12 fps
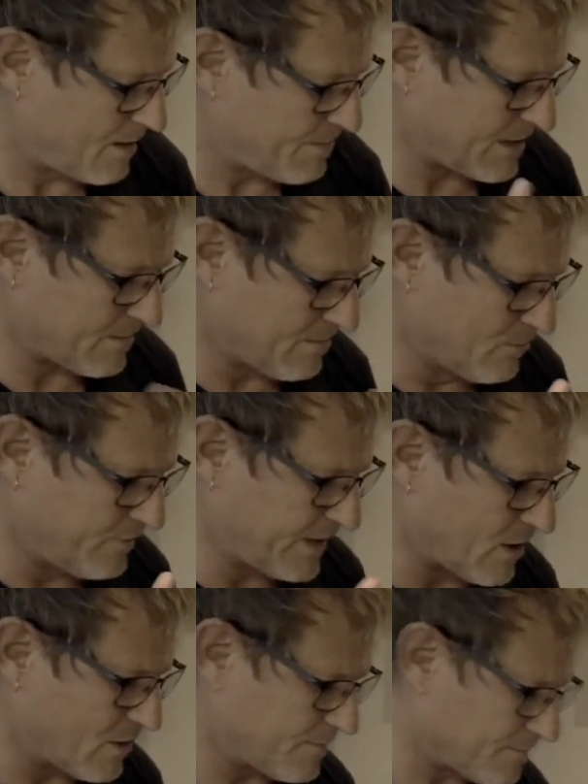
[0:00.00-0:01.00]
But
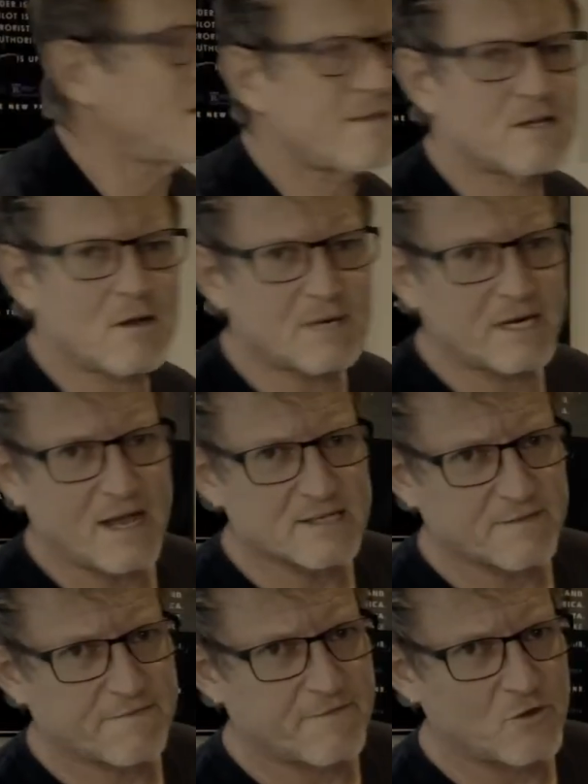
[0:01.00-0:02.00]
moving on. Now the dominant has
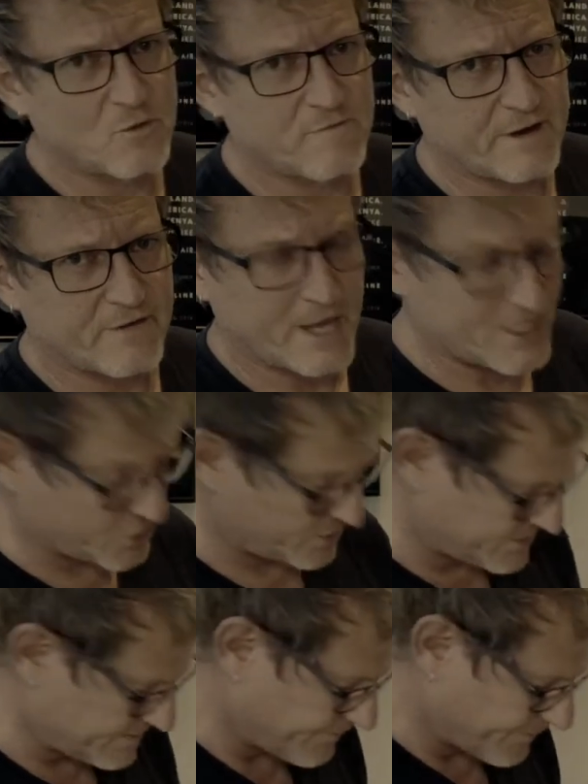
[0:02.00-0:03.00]
a few variations.